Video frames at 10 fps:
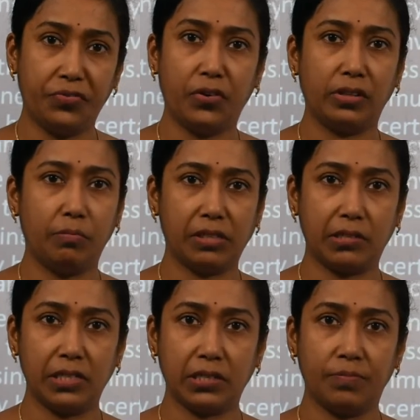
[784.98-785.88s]
for the
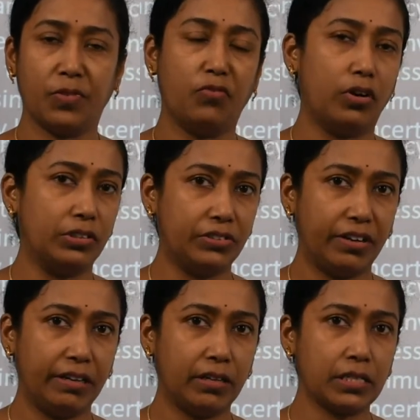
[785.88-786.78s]
business, for the
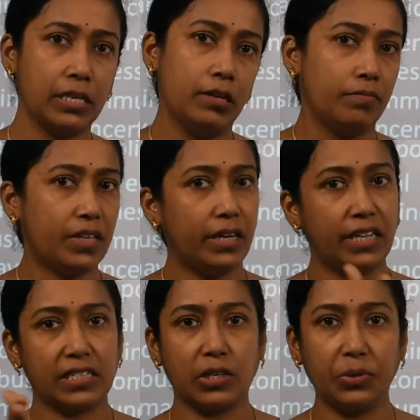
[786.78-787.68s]
traders, then it
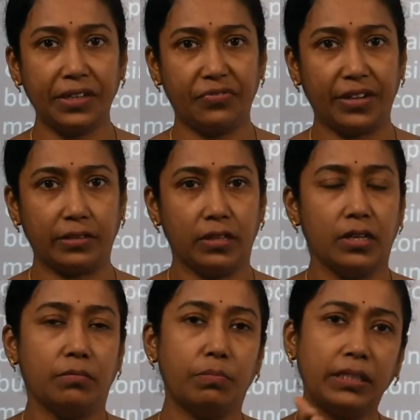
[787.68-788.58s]
has a good effect.
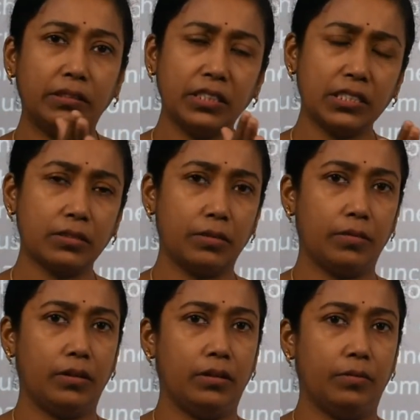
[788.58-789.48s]
But this
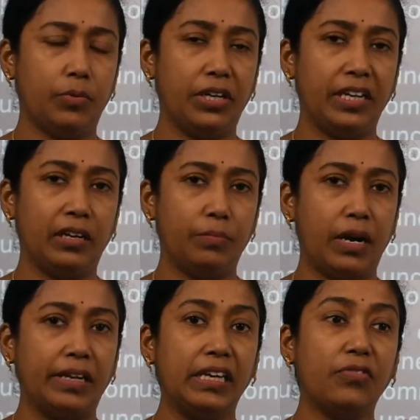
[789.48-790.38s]
political
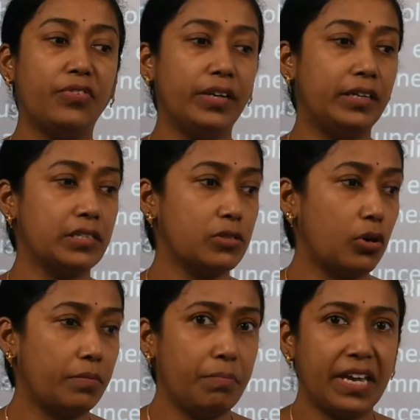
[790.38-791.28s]
party, if it is
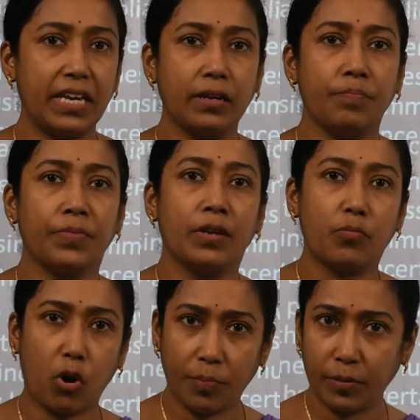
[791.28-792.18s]
not making
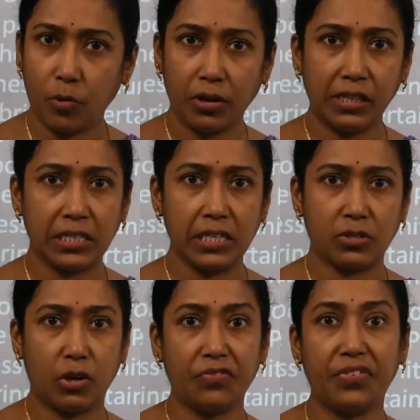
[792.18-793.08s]
proper
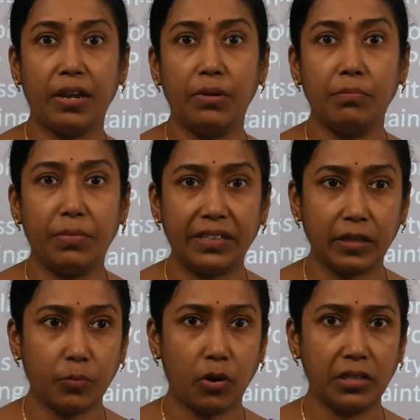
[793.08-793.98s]
policies, not framing
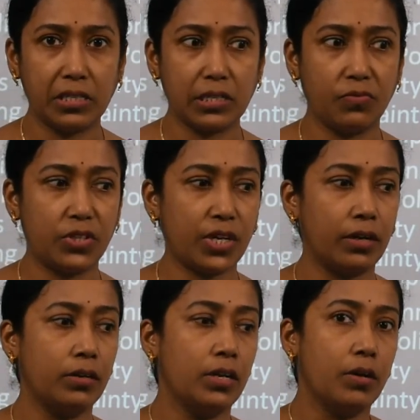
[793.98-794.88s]
better policies which
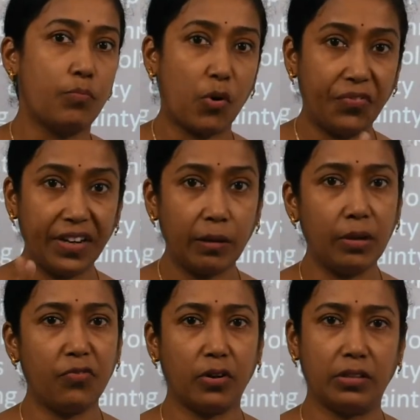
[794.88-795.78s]
are
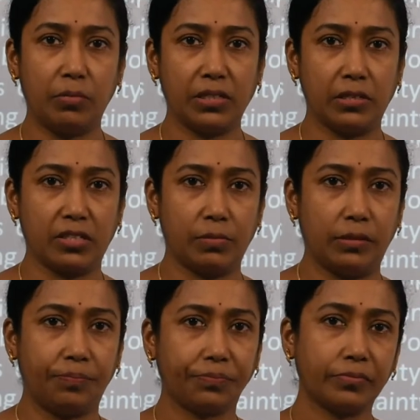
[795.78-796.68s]
profitable for the
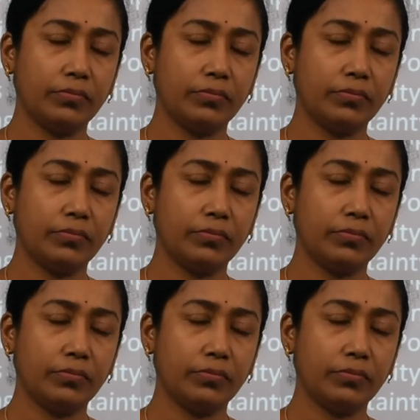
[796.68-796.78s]
businessman,